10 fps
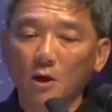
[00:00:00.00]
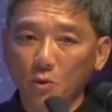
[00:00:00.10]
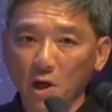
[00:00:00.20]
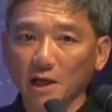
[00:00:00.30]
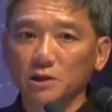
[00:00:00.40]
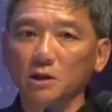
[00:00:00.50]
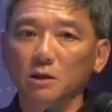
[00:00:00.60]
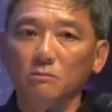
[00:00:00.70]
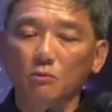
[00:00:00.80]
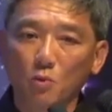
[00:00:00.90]
We
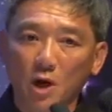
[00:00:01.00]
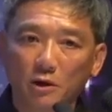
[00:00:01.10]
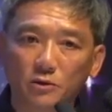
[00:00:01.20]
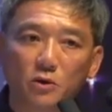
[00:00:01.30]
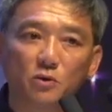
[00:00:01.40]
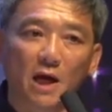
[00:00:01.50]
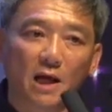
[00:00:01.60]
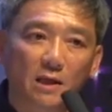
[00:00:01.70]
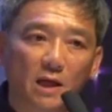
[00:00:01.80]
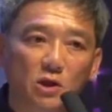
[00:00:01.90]
actually went on 2
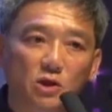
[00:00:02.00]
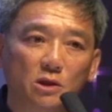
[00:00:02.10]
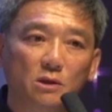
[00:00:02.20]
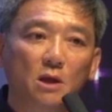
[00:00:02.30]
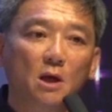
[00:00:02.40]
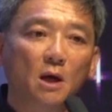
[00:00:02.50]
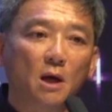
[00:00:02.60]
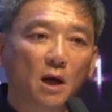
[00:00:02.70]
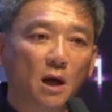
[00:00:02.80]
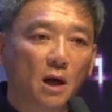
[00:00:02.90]
delegations
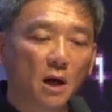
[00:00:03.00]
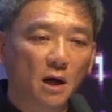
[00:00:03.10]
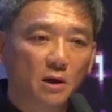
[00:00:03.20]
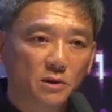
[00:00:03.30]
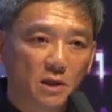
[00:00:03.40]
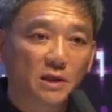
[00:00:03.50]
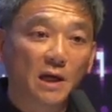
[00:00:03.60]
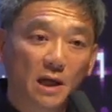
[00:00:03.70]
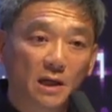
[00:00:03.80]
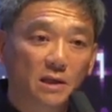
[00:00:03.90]

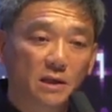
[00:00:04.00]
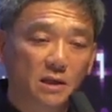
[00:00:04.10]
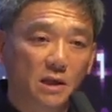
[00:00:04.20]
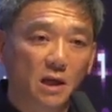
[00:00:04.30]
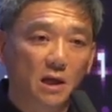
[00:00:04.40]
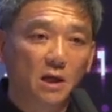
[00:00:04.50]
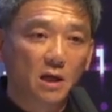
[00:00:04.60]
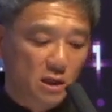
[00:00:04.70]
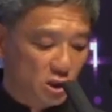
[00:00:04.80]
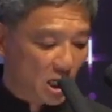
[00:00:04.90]
earlier this year
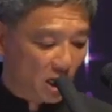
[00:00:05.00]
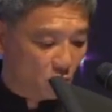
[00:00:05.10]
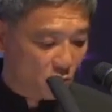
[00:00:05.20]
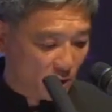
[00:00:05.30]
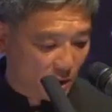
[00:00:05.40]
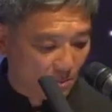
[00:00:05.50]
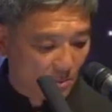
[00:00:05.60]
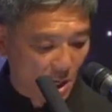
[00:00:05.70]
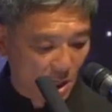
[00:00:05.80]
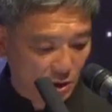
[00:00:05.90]
in January and
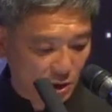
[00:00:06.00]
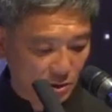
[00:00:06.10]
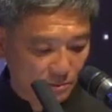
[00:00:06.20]
March.